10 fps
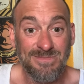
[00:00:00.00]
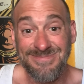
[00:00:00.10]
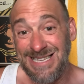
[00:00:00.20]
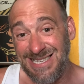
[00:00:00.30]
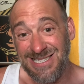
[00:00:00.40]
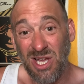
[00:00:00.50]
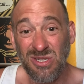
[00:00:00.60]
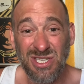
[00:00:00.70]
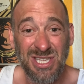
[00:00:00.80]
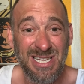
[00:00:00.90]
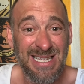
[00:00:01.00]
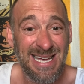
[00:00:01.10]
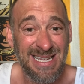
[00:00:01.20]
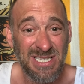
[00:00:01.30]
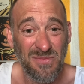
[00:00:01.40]
let's go to the
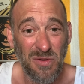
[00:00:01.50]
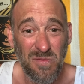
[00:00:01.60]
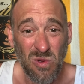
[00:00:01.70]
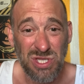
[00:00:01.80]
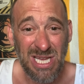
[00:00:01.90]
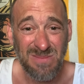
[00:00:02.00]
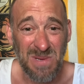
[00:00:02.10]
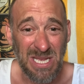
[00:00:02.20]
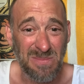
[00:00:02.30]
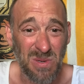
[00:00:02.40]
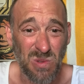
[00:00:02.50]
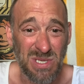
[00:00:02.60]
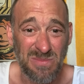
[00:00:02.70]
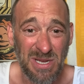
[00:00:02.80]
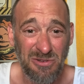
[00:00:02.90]
case of the 4 dead people in
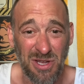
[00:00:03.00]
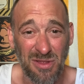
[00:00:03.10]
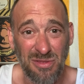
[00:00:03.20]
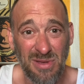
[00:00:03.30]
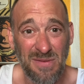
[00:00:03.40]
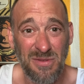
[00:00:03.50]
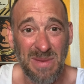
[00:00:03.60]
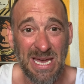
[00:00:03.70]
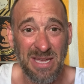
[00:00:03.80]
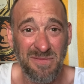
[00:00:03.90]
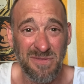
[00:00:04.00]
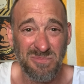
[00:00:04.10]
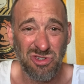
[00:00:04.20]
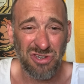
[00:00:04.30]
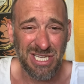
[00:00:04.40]
America, 3 of them hanging from
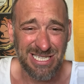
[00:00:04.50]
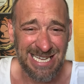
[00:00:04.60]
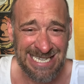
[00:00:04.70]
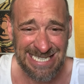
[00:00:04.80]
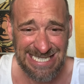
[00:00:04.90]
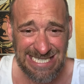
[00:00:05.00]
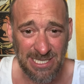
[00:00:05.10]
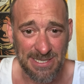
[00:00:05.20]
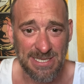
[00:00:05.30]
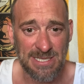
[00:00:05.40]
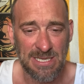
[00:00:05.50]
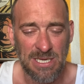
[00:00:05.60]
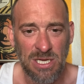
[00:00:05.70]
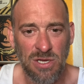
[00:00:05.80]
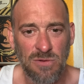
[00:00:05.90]
trees, heinous,
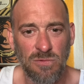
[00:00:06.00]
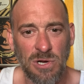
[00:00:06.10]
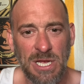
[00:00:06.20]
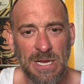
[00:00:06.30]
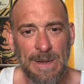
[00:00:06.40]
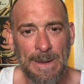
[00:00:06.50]
right?